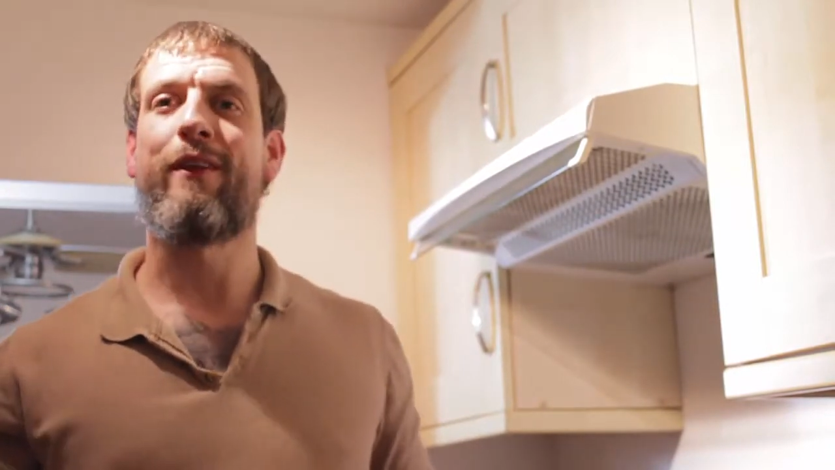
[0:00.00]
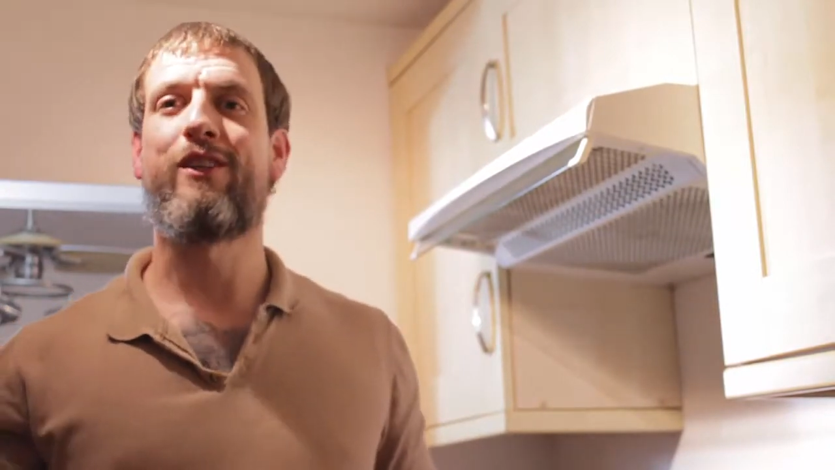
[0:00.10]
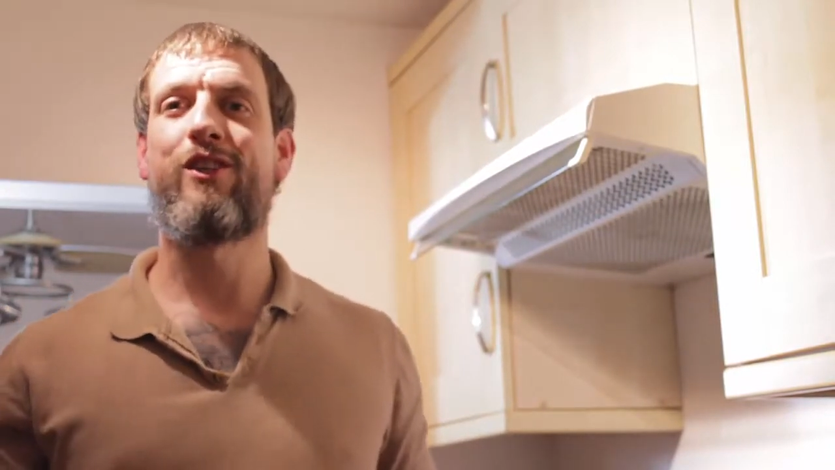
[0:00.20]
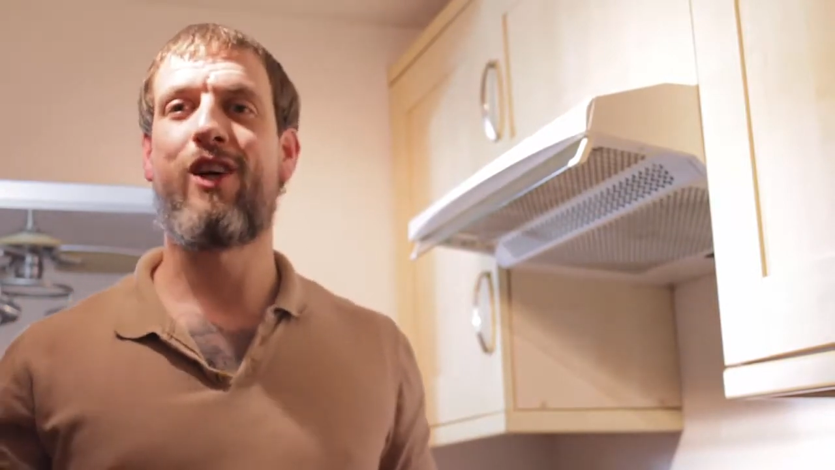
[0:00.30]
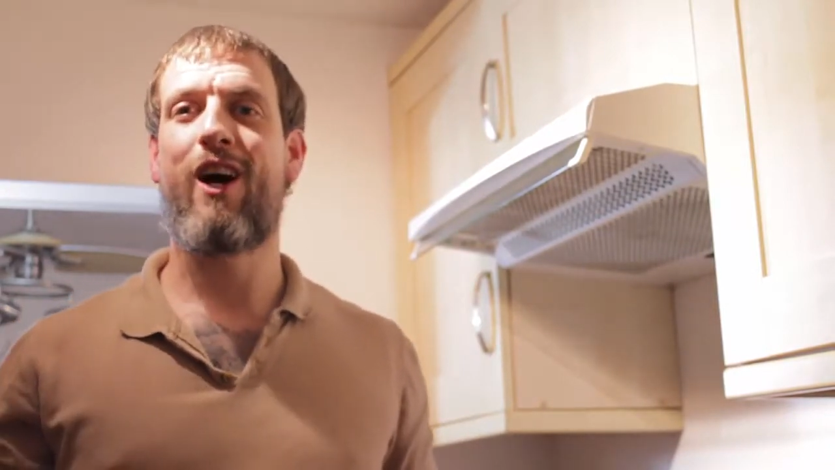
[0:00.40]

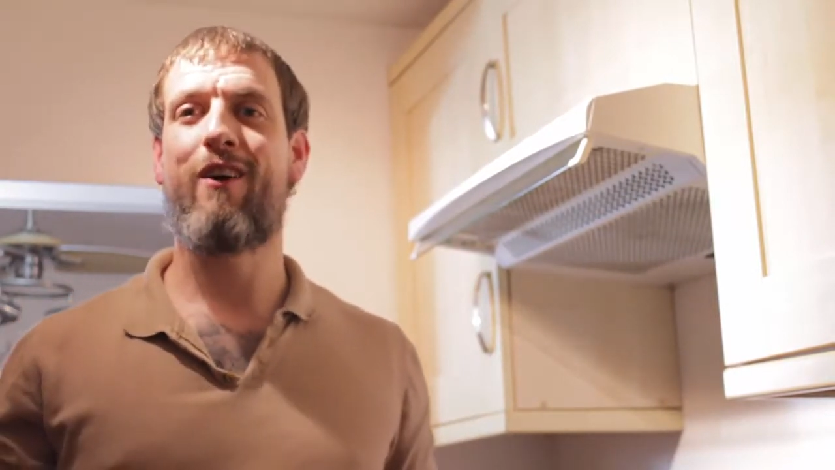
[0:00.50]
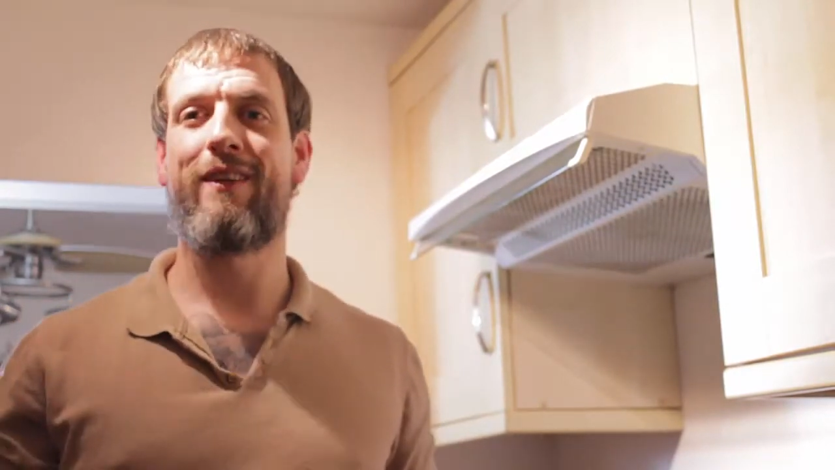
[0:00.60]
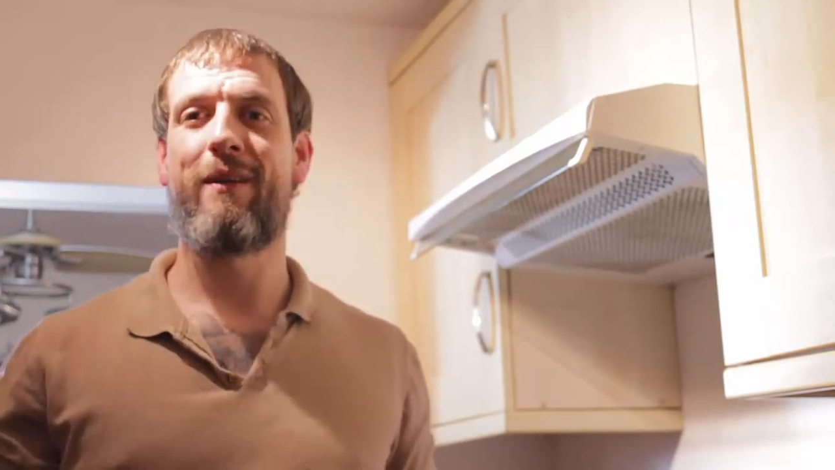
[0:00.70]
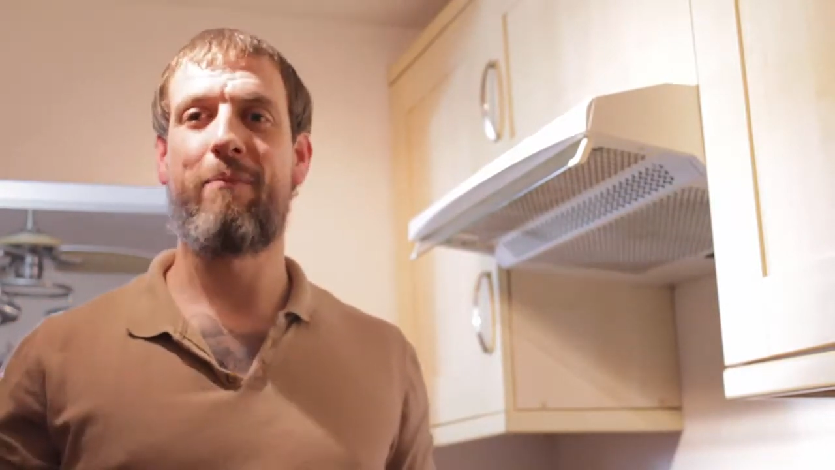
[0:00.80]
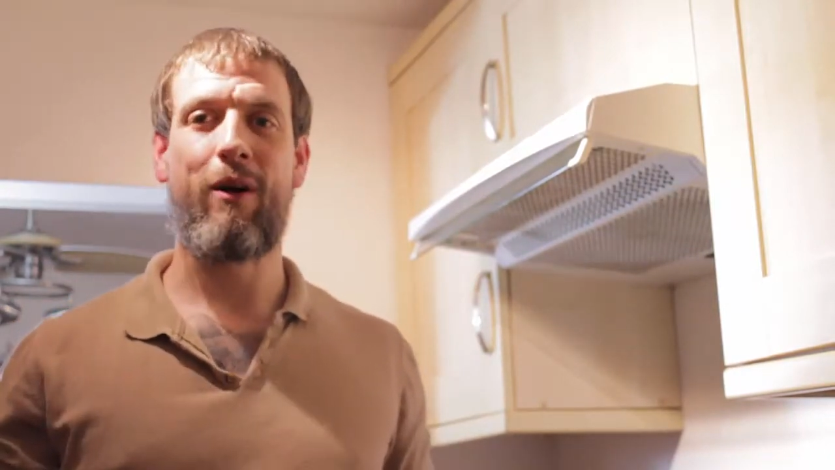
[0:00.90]
jar
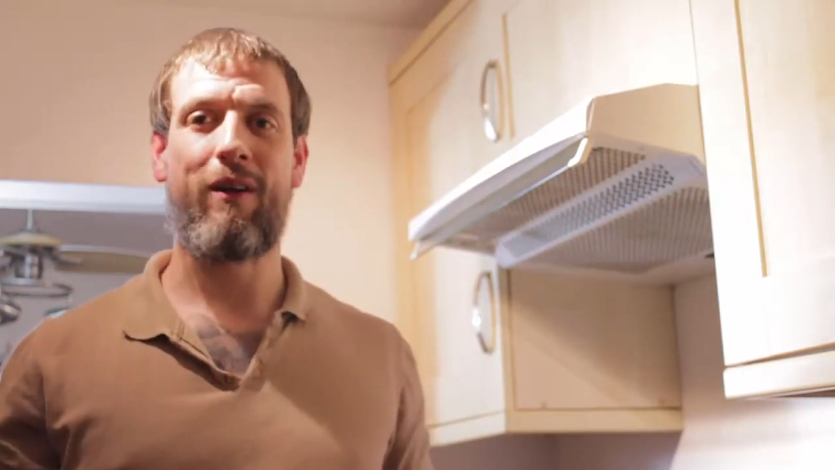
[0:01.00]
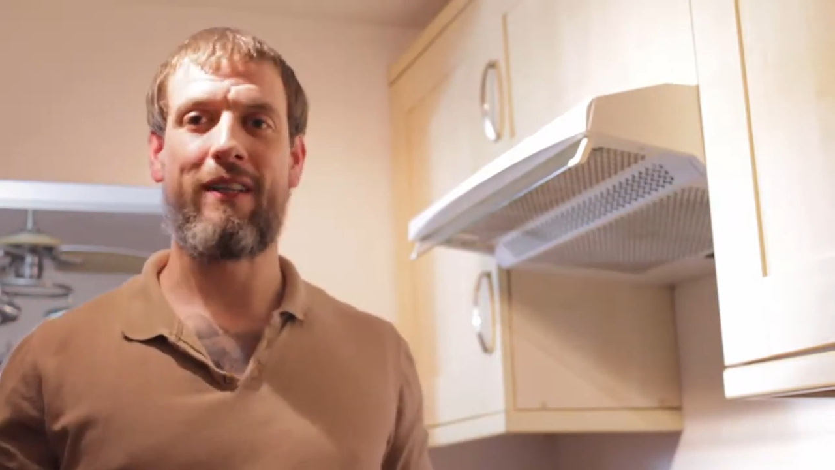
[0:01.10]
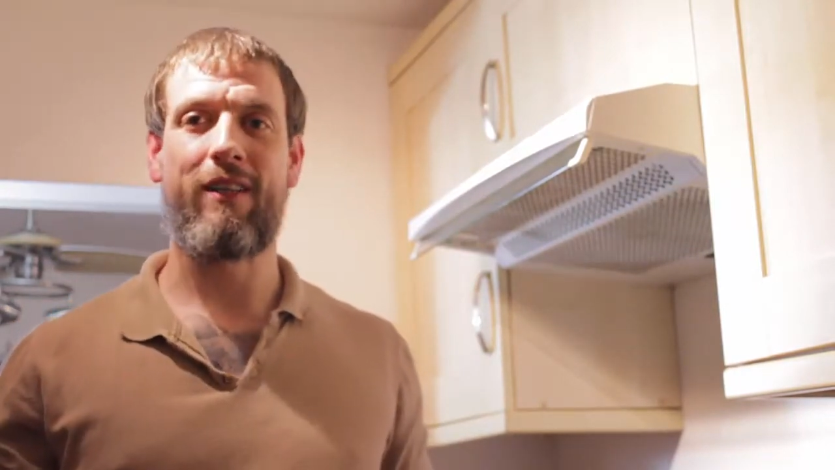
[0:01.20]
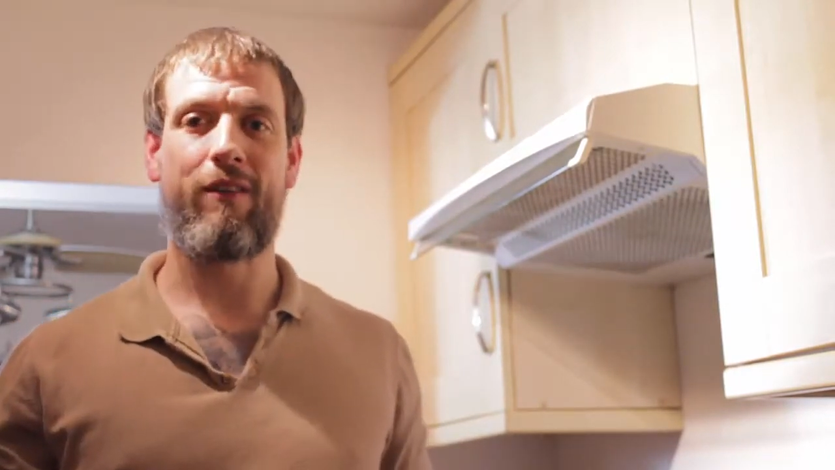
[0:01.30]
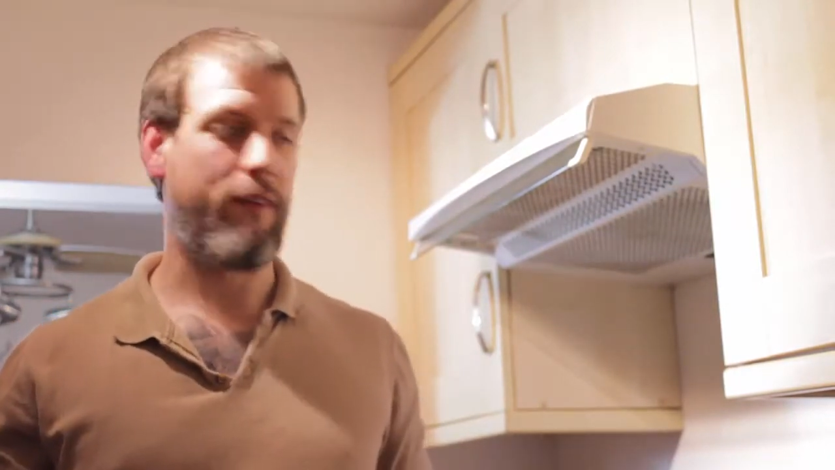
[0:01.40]
and the bottle
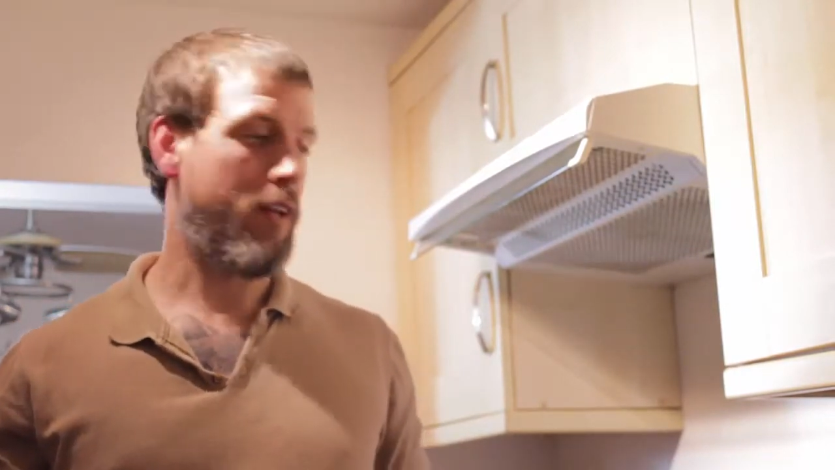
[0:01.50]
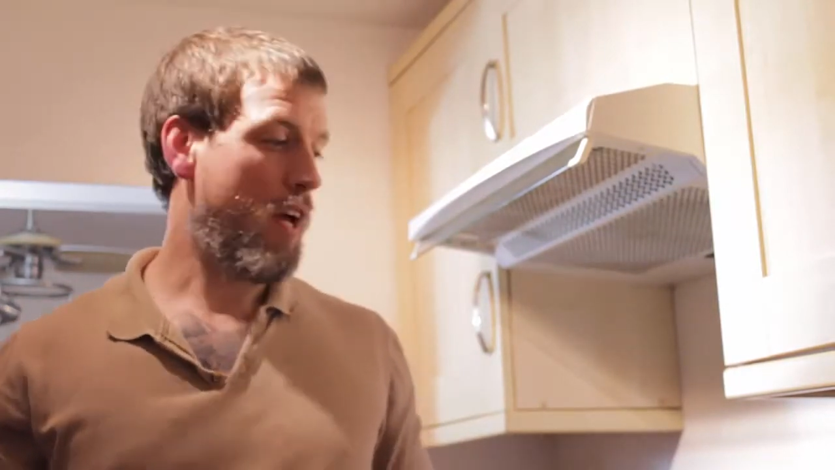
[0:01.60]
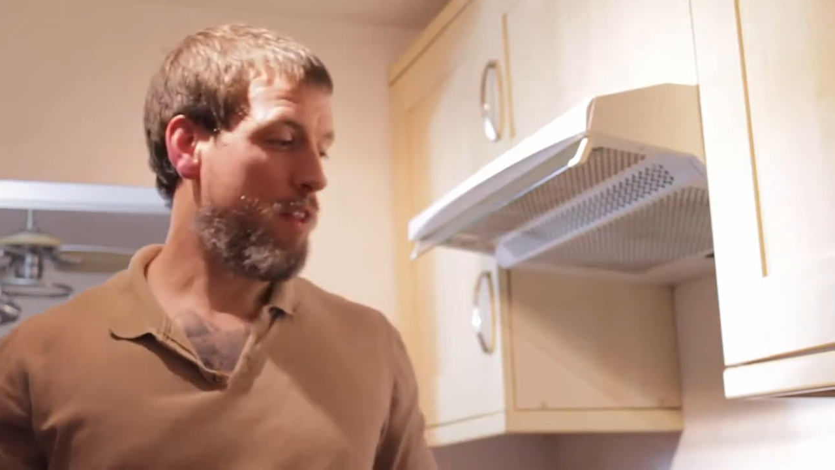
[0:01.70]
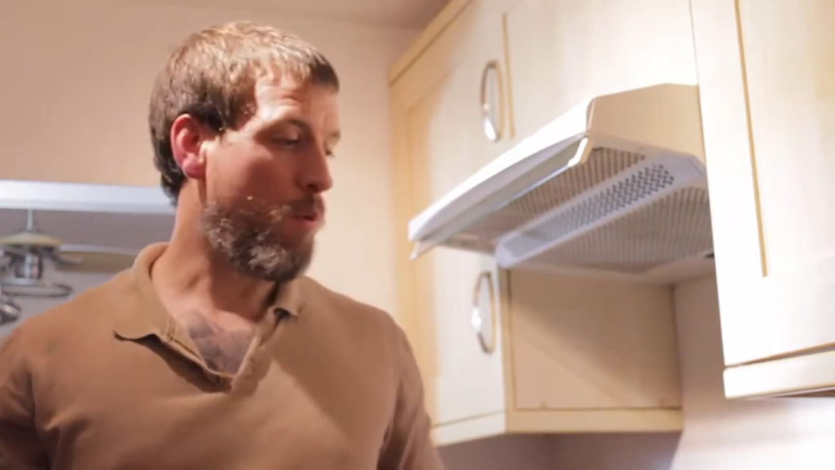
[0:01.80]
in the oven.